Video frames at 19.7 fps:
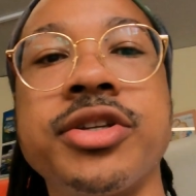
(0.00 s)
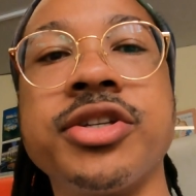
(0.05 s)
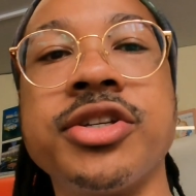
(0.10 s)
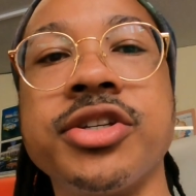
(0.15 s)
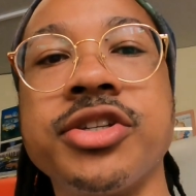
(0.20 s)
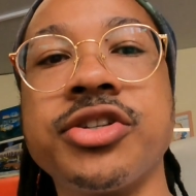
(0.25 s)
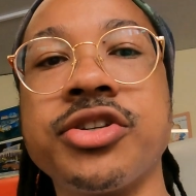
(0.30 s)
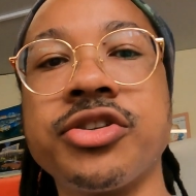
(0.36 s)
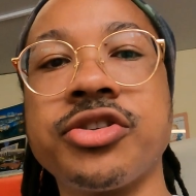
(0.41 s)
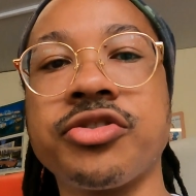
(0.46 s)
this
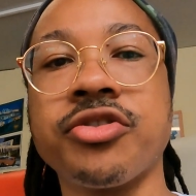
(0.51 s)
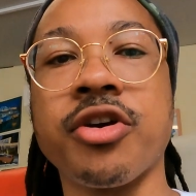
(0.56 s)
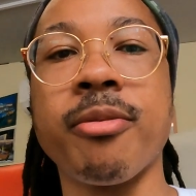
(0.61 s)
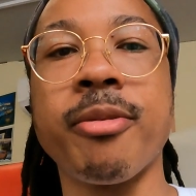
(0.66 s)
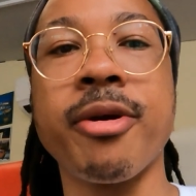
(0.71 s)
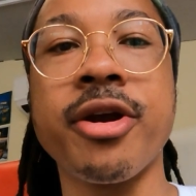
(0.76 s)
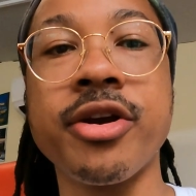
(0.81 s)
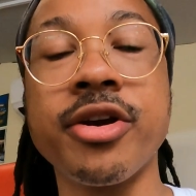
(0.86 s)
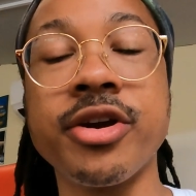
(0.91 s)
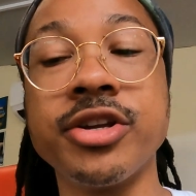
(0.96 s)
is
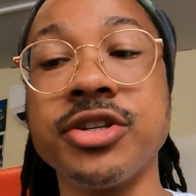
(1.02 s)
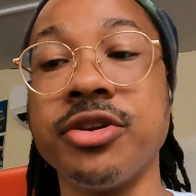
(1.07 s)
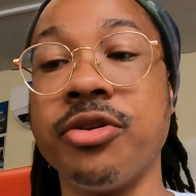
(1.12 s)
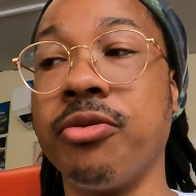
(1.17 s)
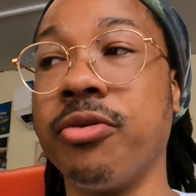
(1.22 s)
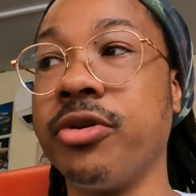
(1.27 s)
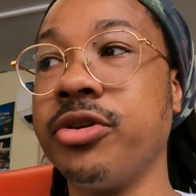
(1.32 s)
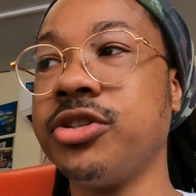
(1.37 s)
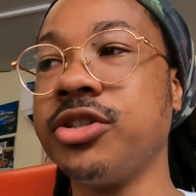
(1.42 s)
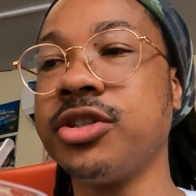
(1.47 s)
strawberries
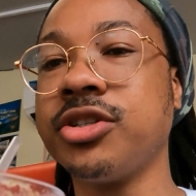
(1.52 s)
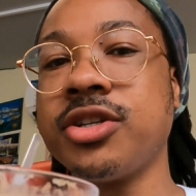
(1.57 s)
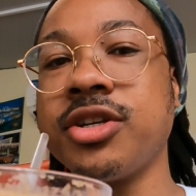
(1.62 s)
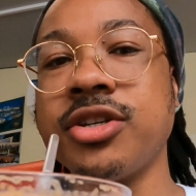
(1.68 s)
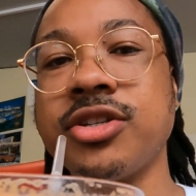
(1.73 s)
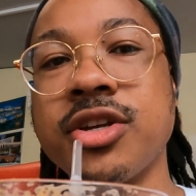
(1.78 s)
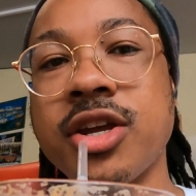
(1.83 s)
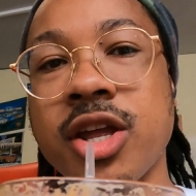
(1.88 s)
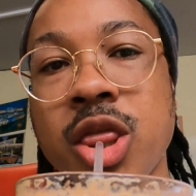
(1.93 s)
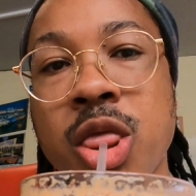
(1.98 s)
and oranges,
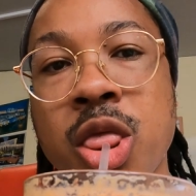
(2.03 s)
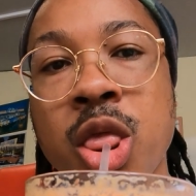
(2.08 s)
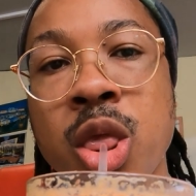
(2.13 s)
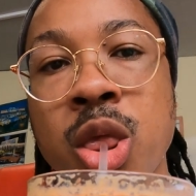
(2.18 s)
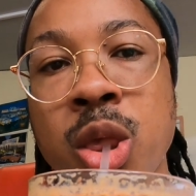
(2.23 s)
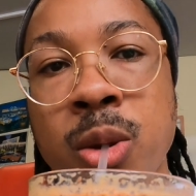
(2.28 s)
they said.